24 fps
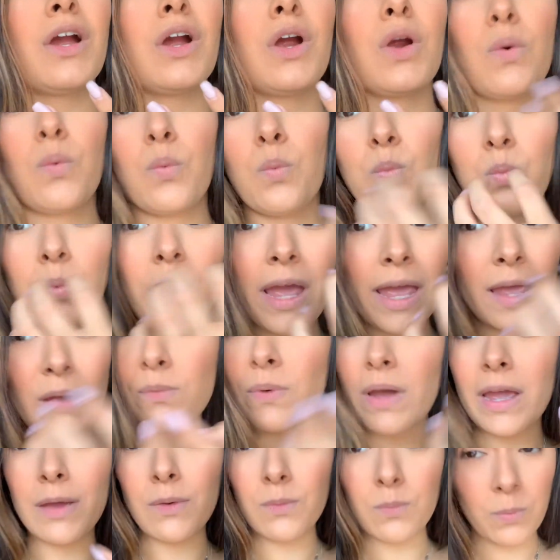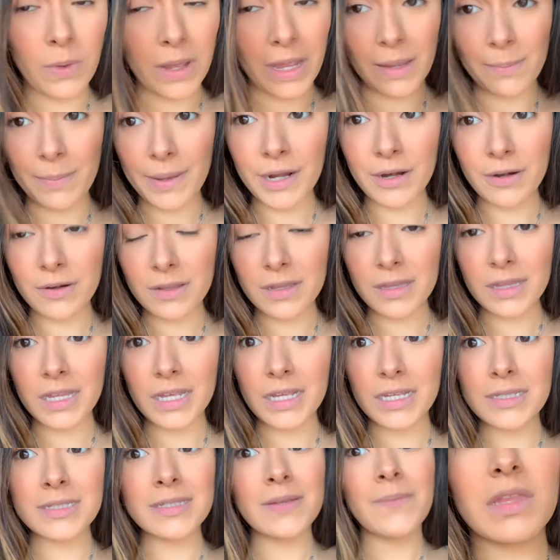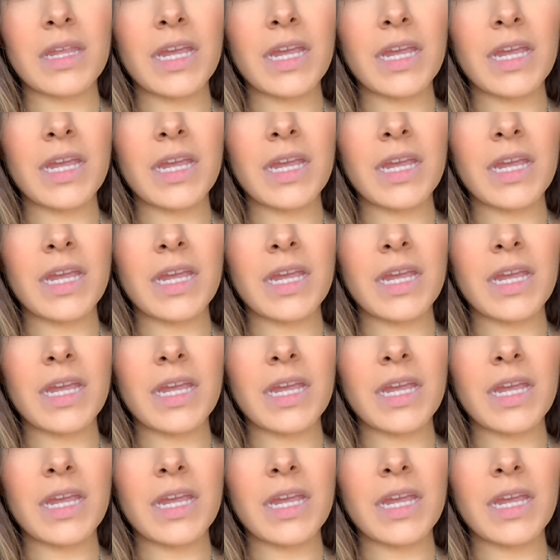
are way, way, way better than this.